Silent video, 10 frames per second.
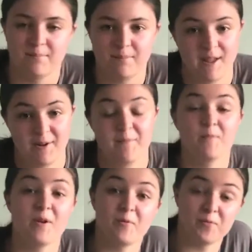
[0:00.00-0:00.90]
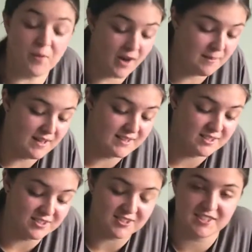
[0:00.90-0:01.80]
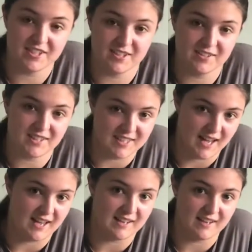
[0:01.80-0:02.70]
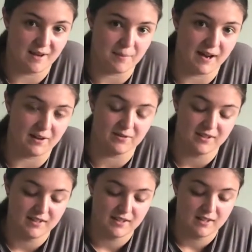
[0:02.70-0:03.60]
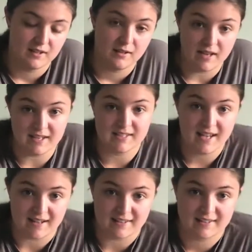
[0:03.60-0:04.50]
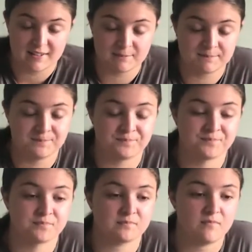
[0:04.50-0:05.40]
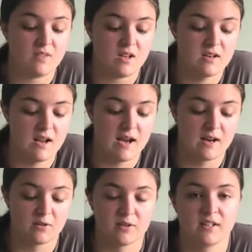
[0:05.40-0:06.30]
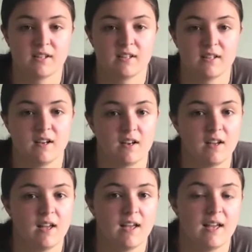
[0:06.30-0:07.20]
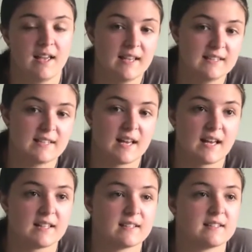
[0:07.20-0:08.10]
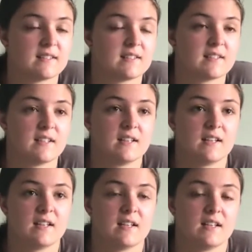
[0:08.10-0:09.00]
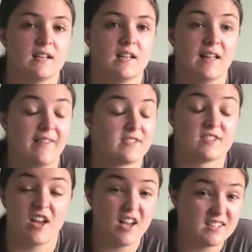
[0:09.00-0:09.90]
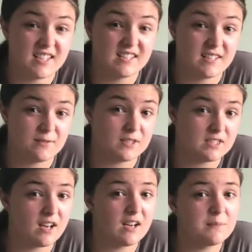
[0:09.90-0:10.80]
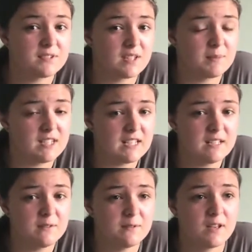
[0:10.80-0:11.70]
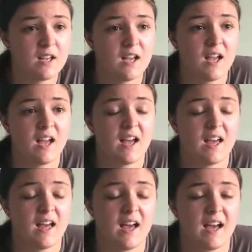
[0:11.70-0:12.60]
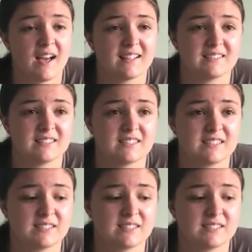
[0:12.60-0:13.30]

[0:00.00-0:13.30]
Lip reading: But anyway, I'm here to talk to you today about EDS. Now, EDS, and there's 13 different types, I believe, and